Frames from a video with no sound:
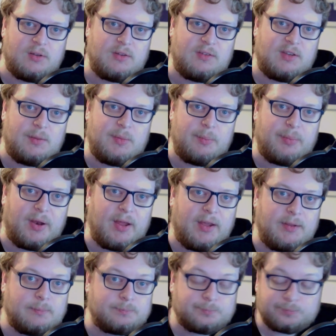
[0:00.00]
to see me
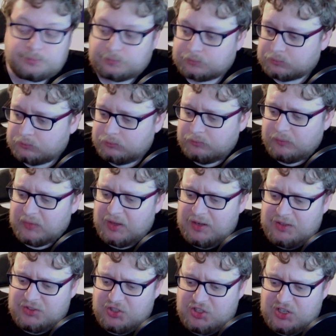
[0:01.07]
play,
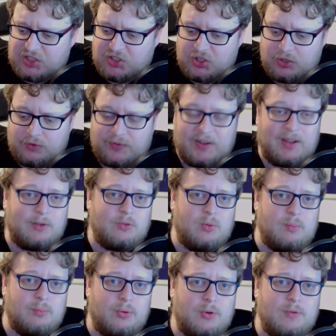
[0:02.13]
any suggestions for how to
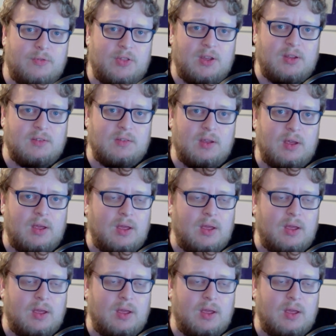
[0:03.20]
improve things,